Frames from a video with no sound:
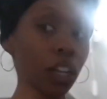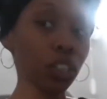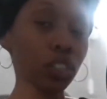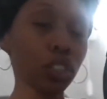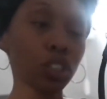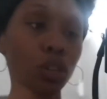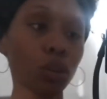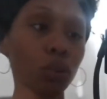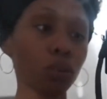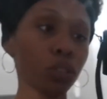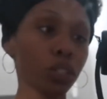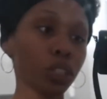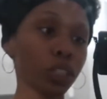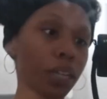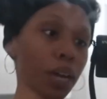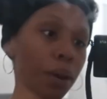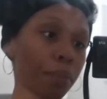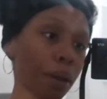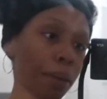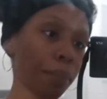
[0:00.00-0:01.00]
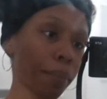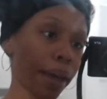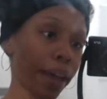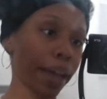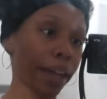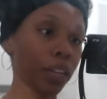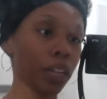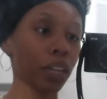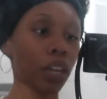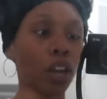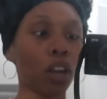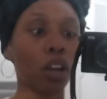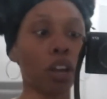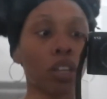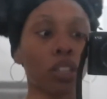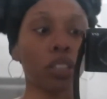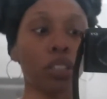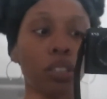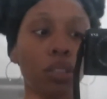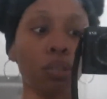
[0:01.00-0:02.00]
shoulder down my back
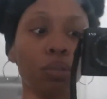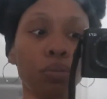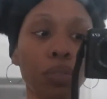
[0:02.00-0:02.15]
to